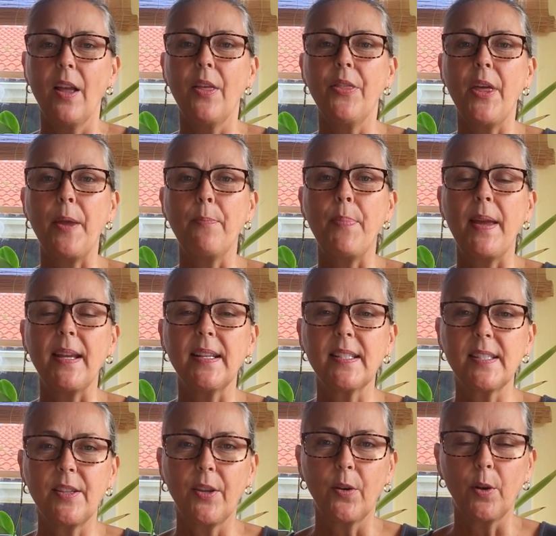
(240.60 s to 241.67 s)
They
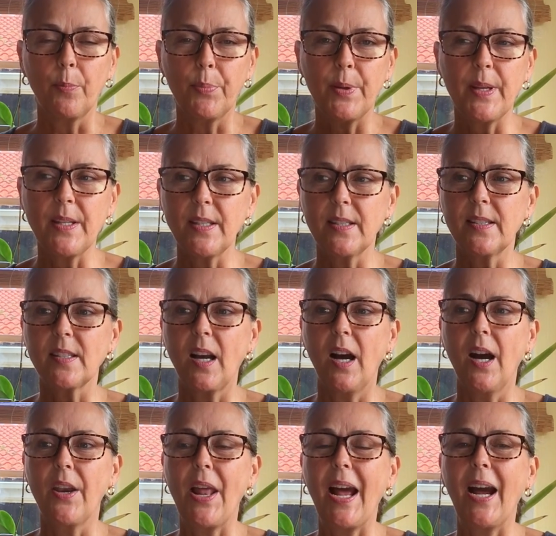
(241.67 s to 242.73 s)
base their opinions
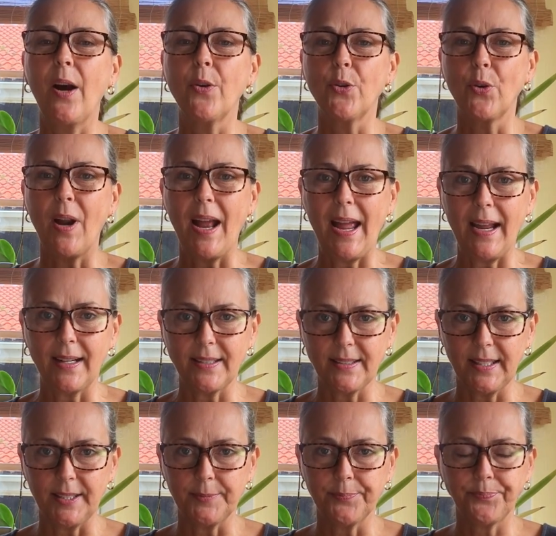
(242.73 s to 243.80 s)
on how you're
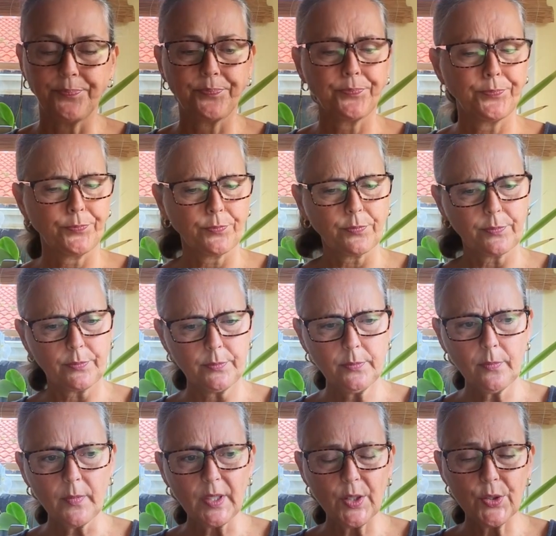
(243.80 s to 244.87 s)
acting.
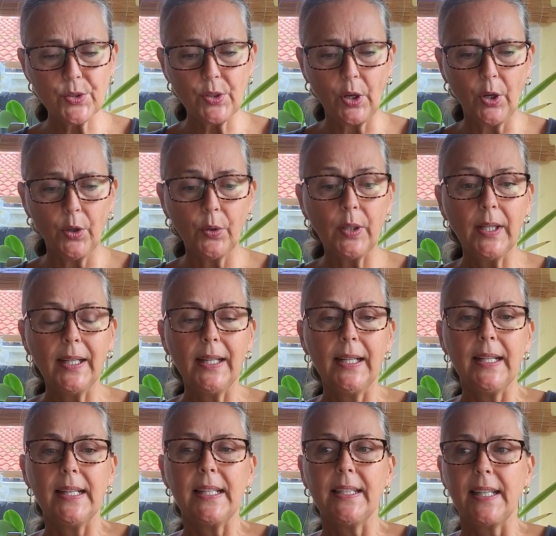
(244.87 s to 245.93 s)
So
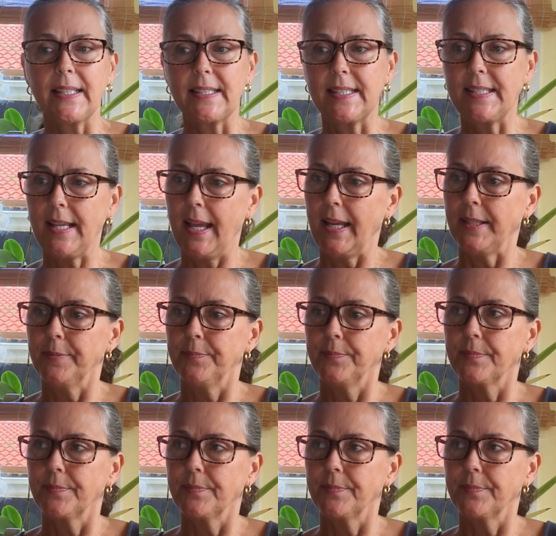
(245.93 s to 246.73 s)
let's say